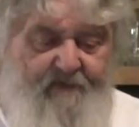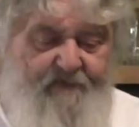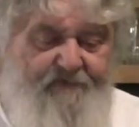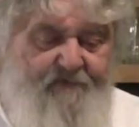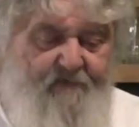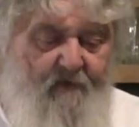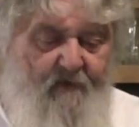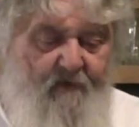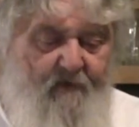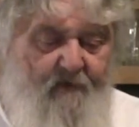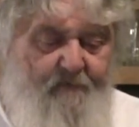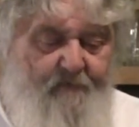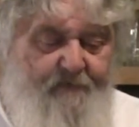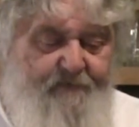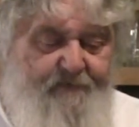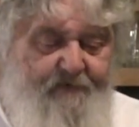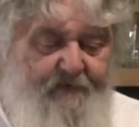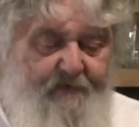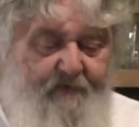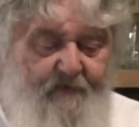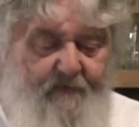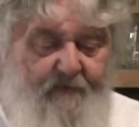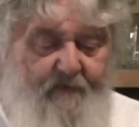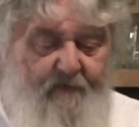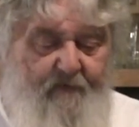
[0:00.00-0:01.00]
Let's go over
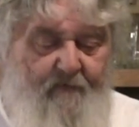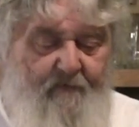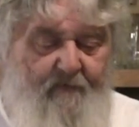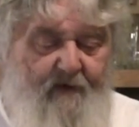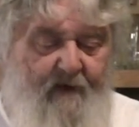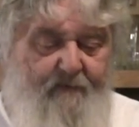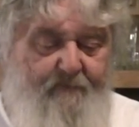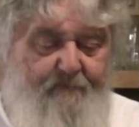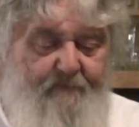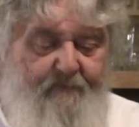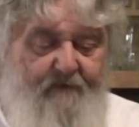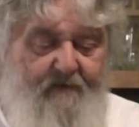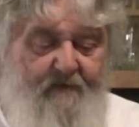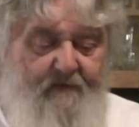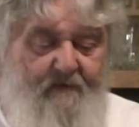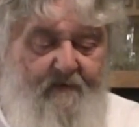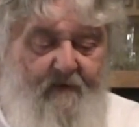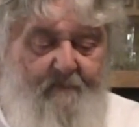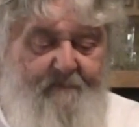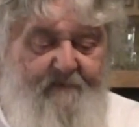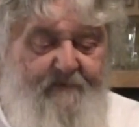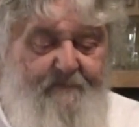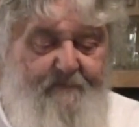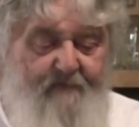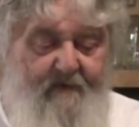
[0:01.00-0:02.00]
to Rakebeer,
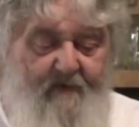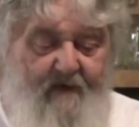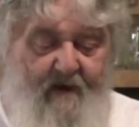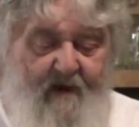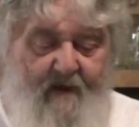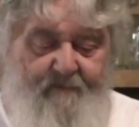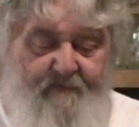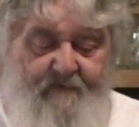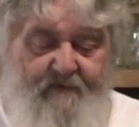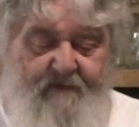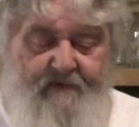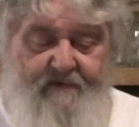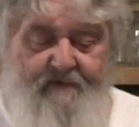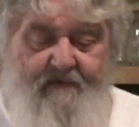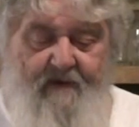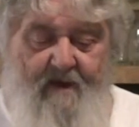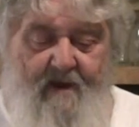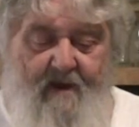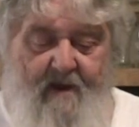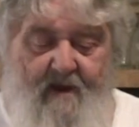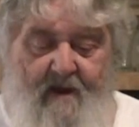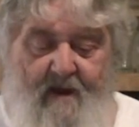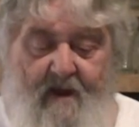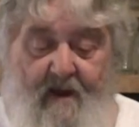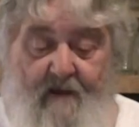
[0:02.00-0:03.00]
I mean Beer Advocate,
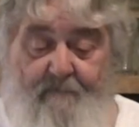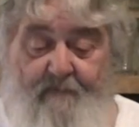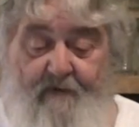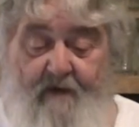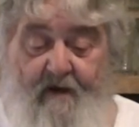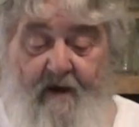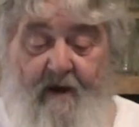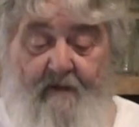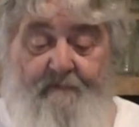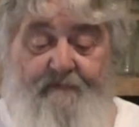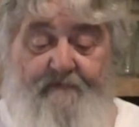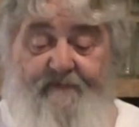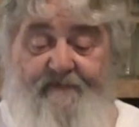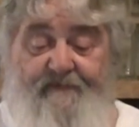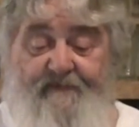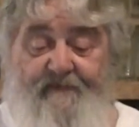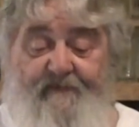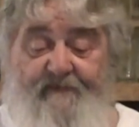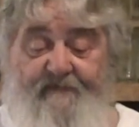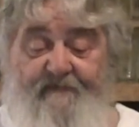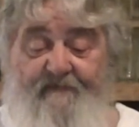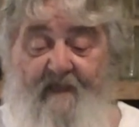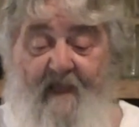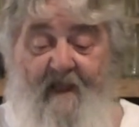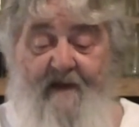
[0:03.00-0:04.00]
and Beer Advocate
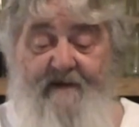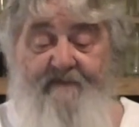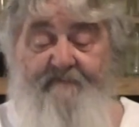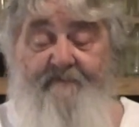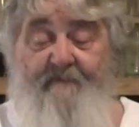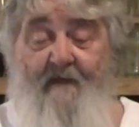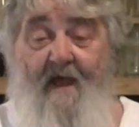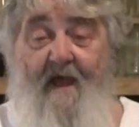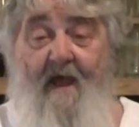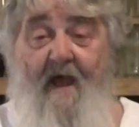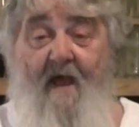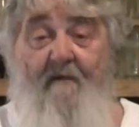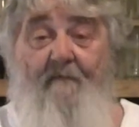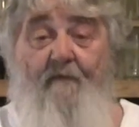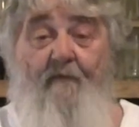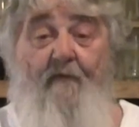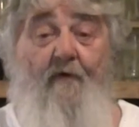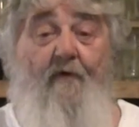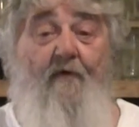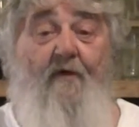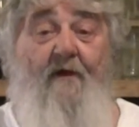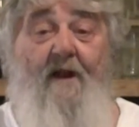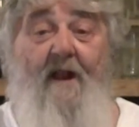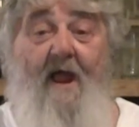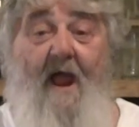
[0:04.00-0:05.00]
says 95,
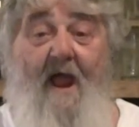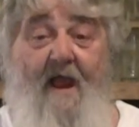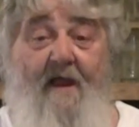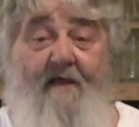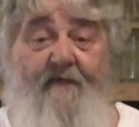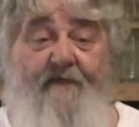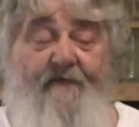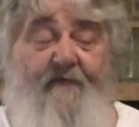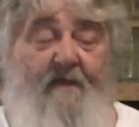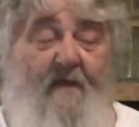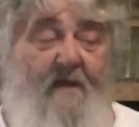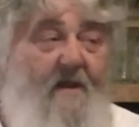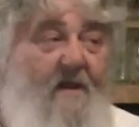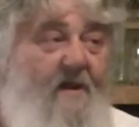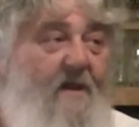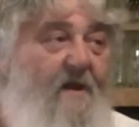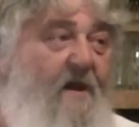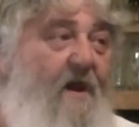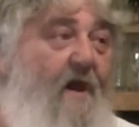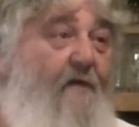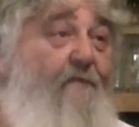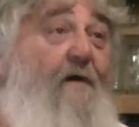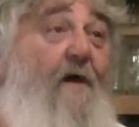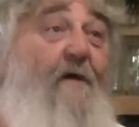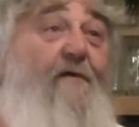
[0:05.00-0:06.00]
world class.
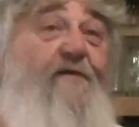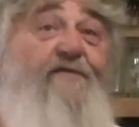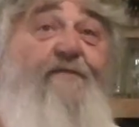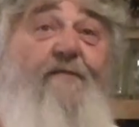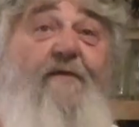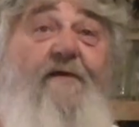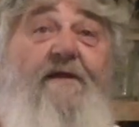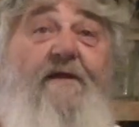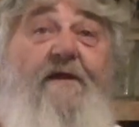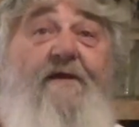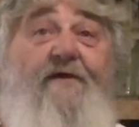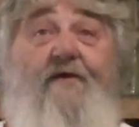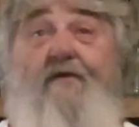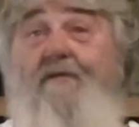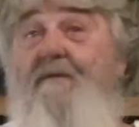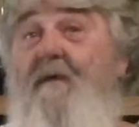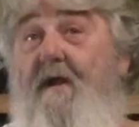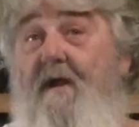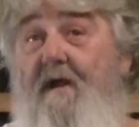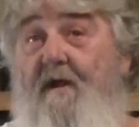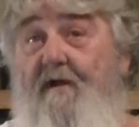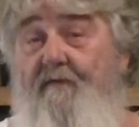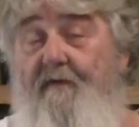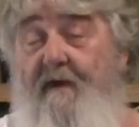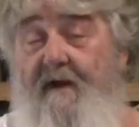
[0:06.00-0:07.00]
If I was putting a
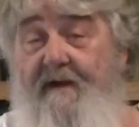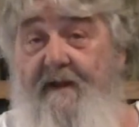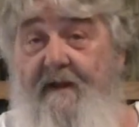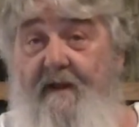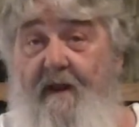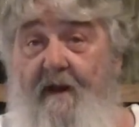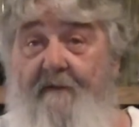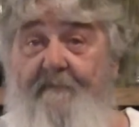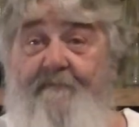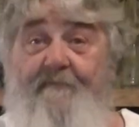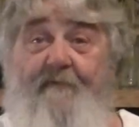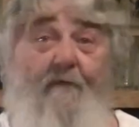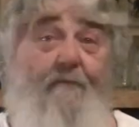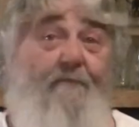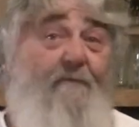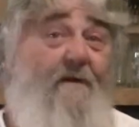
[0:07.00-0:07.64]
numeric rating on it, for